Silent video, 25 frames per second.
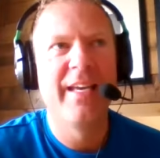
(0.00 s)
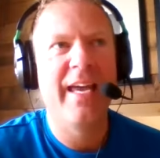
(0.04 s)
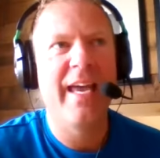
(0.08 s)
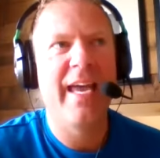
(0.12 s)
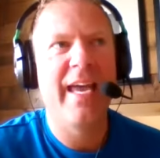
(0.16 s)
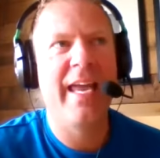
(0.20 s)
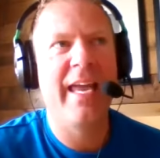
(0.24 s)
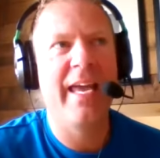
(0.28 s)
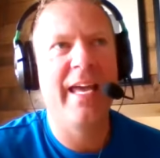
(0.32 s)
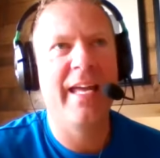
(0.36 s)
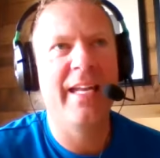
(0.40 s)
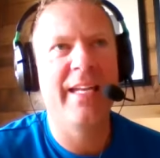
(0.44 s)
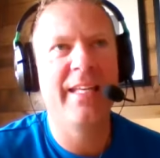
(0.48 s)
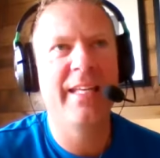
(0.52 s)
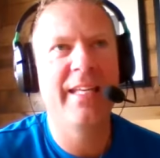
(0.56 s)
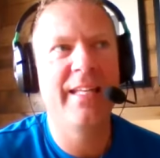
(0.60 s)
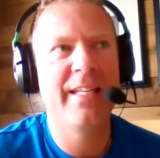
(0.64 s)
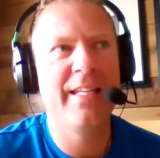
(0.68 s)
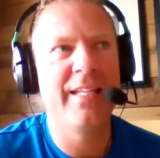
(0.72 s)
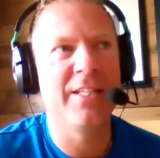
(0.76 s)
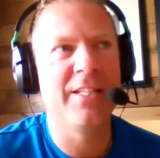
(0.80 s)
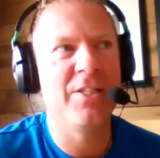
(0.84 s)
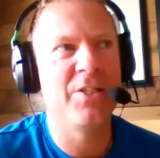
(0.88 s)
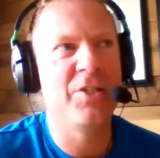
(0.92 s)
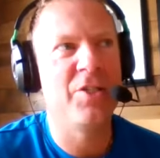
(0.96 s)
And it
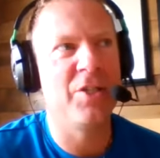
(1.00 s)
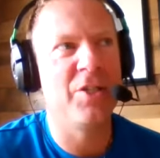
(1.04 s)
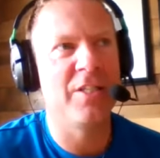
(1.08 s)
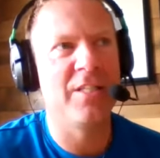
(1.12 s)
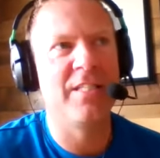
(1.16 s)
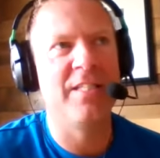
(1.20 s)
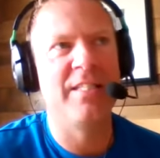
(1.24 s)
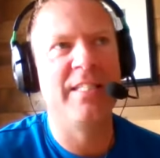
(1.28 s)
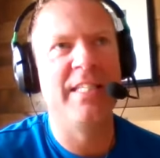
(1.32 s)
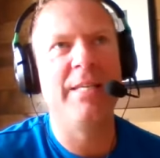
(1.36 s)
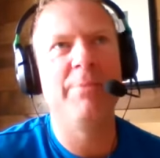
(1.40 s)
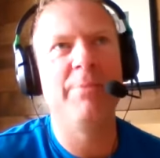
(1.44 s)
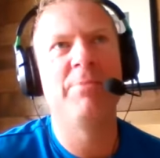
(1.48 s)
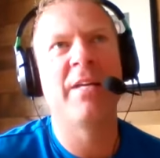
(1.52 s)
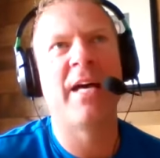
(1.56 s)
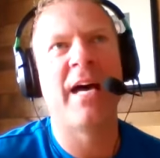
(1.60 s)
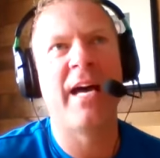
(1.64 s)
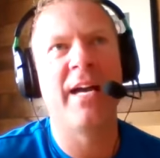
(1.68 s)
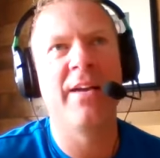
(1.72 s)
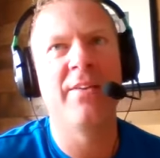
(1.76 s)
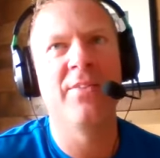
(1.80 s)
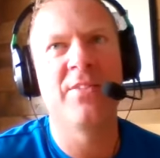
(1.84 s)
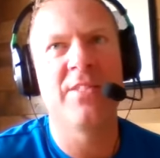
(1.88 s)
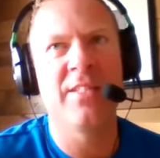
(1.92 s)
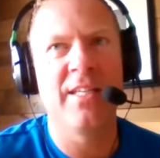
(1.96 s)
is just deep
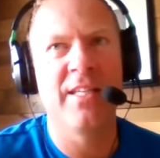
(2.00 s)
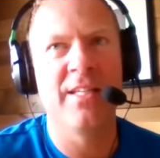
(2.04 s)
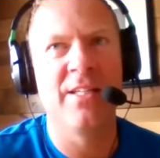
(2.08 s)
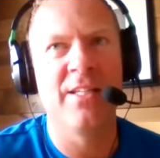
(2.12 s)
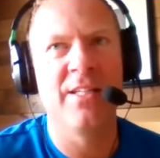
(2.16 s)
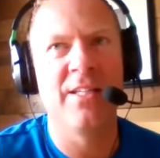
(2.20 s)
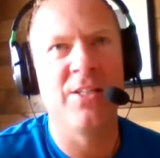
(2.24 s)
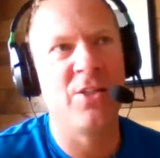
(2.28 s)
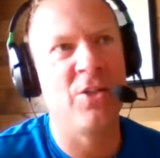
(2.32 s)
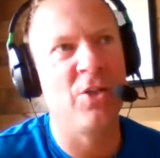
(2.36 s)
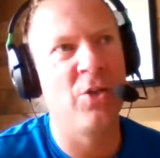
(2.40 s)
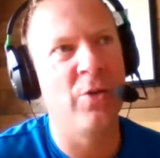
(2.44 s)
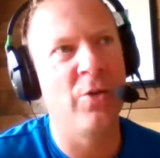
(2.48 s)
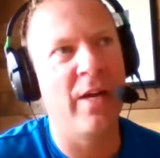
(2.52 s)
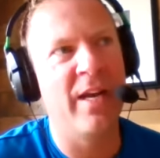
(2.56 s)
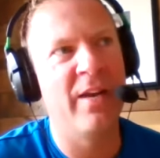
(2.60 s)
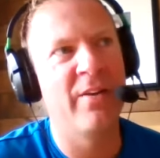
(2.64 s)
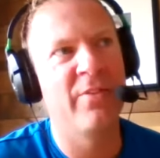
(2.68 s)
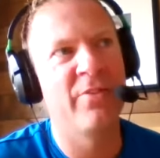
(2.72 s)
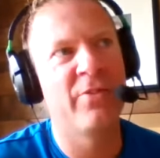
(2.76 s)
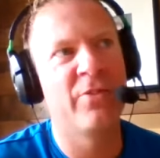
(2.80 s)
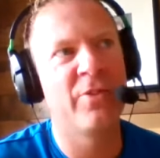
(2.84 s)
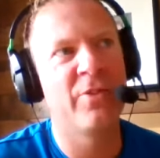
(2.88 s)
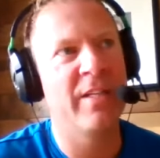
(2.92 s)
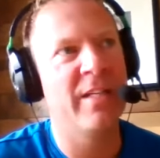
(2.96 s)
dives into
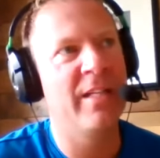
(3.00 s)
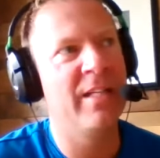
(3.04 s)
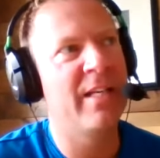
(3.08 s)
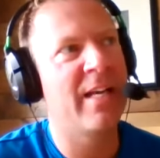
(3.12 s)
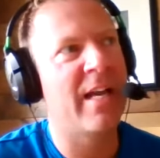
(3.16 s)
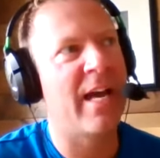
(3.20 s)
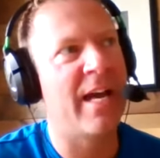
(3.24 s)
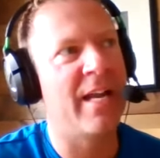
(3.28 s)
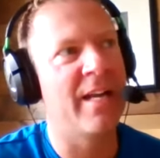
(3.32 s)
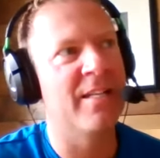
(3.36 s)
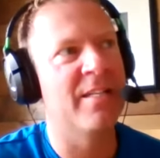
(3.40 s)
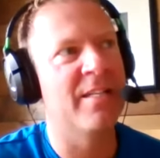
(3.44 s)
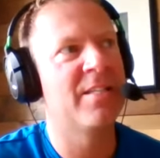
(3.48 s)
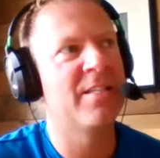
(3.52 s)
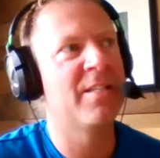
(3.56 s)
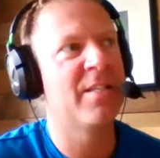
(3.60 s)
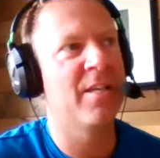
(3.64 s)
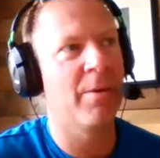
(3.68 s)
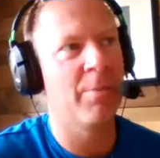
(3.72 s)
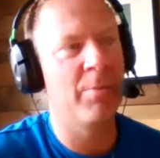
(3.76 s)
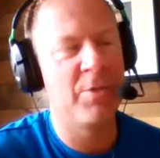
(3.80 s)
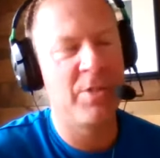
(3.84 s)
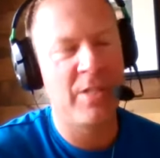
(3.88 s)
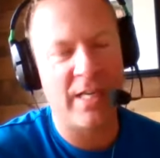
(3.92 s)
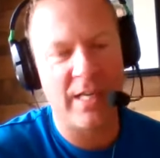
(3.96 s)
every kind of
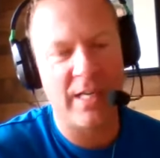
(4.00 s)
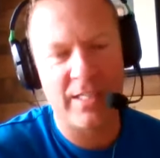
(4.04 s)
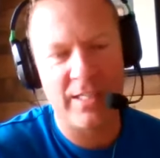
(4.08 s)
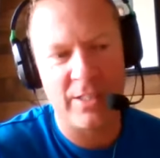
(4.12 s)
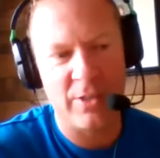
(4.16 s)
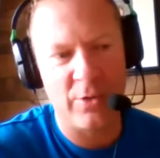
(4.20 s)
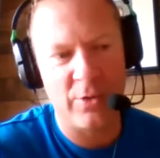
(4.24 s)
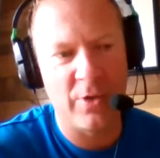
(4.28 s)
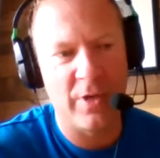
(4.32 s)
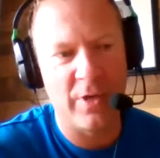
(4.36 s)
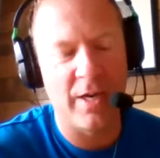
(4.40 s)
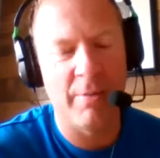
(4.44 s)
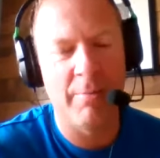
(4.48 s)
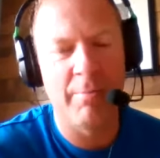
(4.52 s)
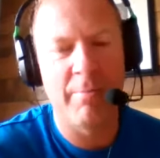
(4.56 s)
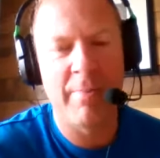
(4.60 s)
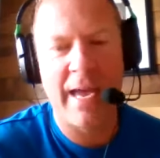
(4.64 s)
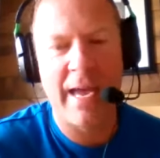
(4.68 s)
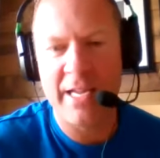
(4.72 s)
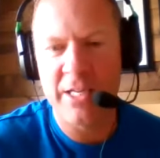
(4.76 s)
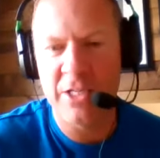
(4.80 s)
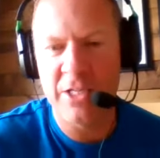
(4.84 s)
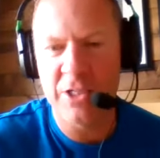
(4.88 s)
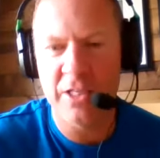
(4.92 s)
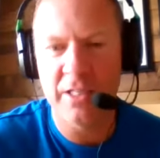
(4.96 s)
subject you could
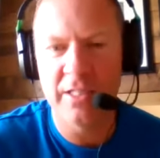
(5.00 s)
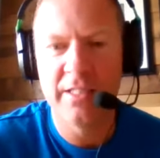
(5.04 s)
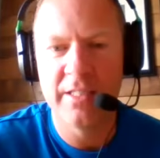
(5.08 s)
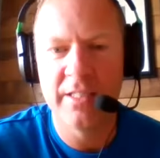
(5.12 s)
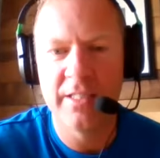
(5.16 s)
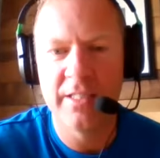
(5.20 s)
imagine.